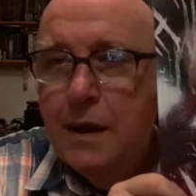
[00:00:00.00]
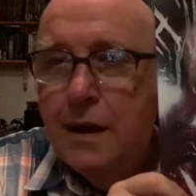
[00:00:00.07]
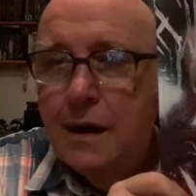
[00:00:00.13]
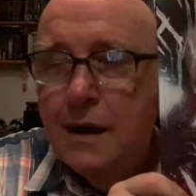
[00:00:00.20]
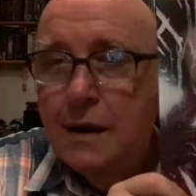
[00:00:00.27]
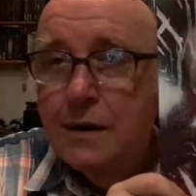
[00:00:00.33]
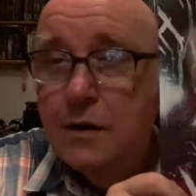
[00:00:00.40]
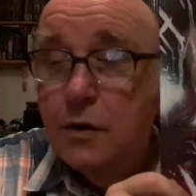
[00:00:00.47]

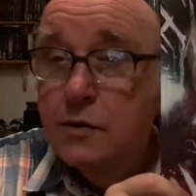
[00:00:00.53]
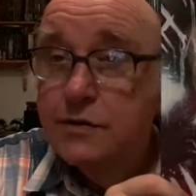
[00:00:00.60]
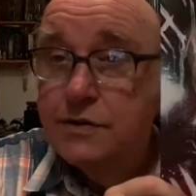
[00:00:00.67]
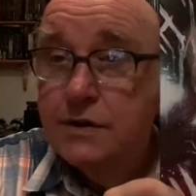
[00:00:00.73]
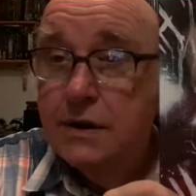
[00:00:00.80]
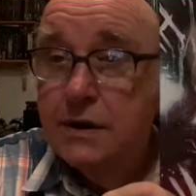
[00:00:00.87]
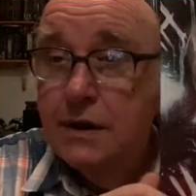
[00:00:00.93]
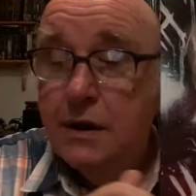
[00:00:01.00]
And of course,
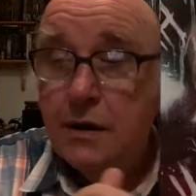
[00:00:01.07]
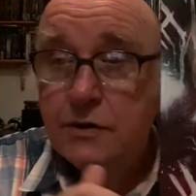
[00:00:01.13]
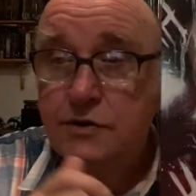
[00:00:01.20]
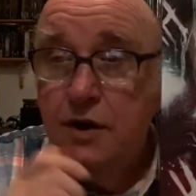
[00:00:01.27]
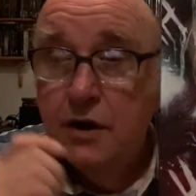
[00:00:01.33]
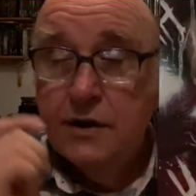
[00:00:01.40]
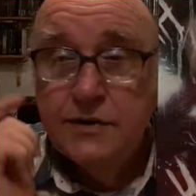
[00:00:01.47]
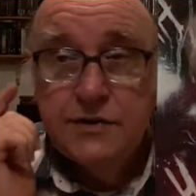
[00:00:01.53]
a lot of
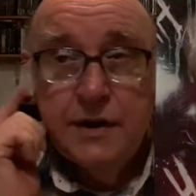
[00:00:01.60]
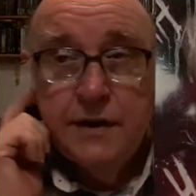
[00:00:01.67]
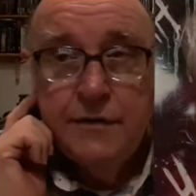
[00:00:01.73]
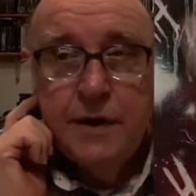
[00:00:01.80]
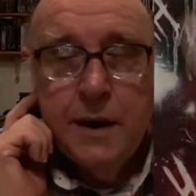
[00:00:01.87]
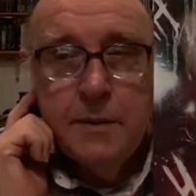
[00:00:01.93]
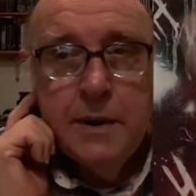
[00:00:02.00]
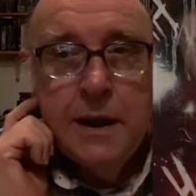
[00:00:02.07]
Joker stuff
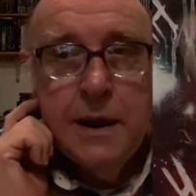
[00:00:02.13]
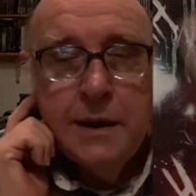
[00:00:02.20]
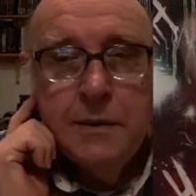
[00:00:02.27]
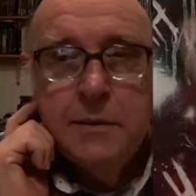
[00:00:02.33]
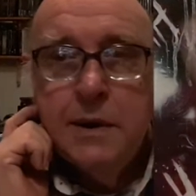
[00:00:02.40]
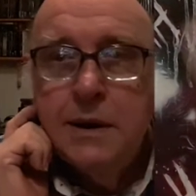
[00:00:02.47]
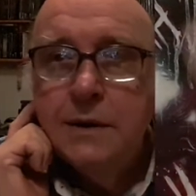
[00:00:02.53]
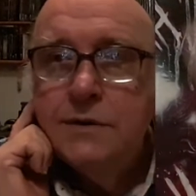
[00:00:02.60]
coming out at the
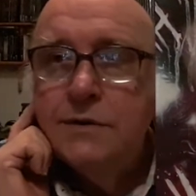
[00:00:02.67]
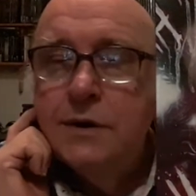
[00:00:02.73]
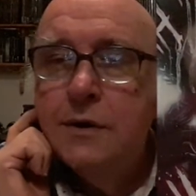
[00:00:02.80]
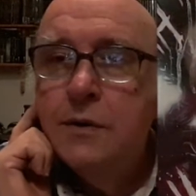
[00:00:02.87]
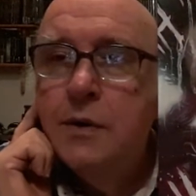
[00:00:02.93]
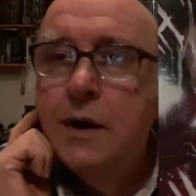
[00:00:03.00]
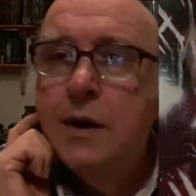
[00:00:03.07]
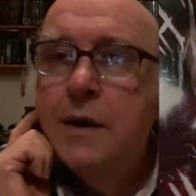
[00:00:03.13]
minute
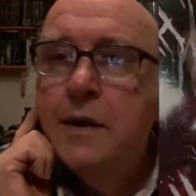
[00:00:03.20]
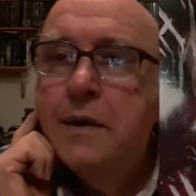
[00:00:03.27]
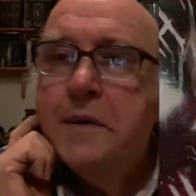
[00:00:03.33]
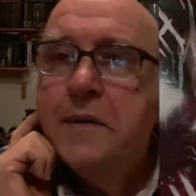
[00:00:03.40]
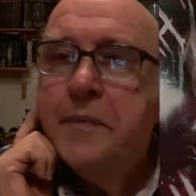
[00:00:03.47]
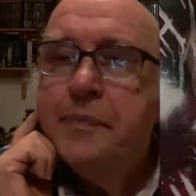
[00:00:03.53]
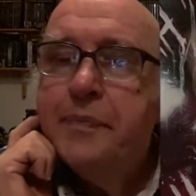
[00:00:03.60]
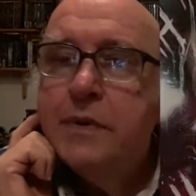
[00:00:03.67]
to
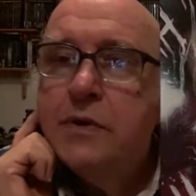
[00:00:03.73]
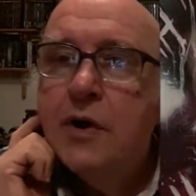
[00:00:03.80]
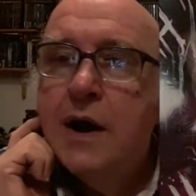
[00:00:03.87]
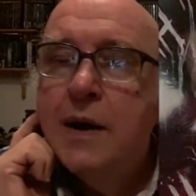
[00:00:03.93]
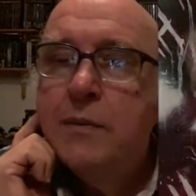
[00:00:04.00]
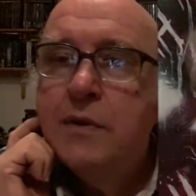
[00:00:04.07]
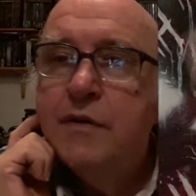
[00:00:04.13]
tie in with